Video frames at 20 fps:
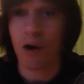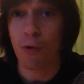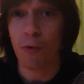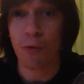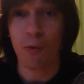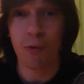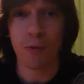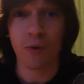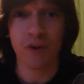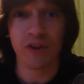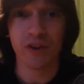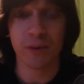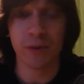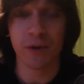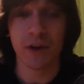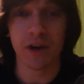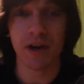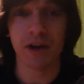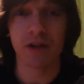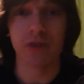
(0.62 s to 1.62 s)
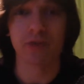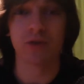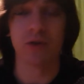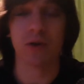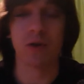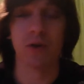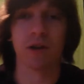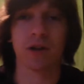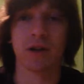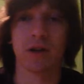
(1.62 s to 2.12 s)
What's up guys,
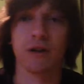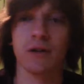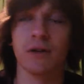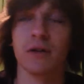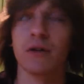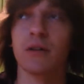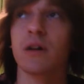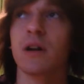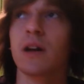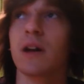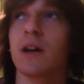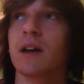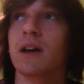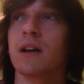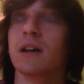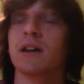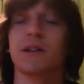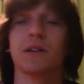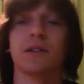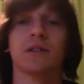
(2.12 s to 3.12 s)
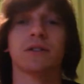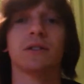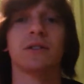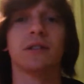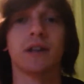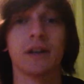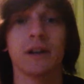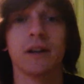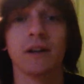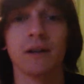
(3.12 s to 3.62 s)
Cody here, and
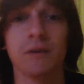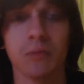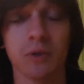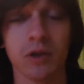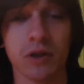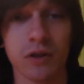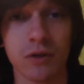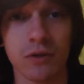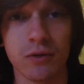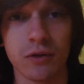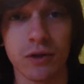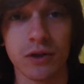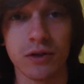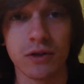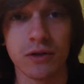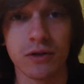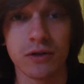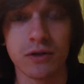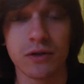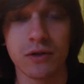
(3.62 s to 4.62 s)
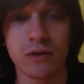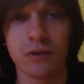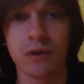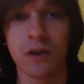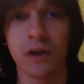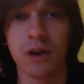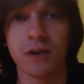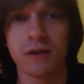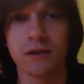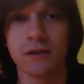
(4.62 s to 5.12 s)
today I'm going to go ahead and show you
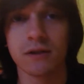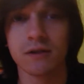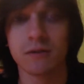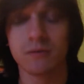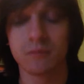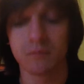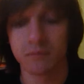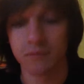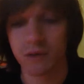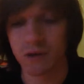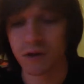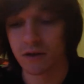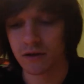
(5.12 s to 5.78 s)
guys some